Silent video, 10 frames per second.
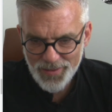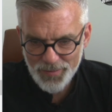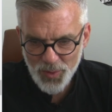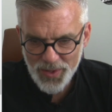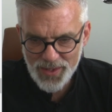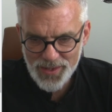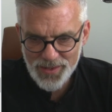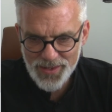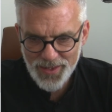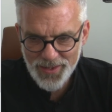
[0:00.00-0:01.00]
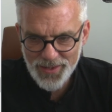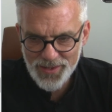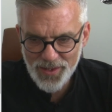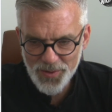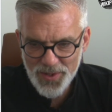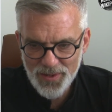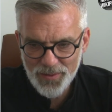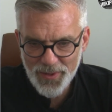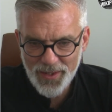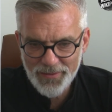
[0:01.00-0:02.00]
more instantaneous culture
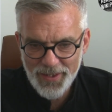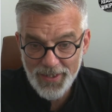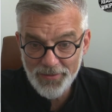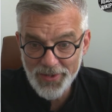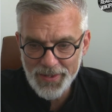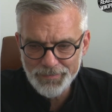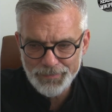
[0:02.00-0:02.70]
that we're currently living in.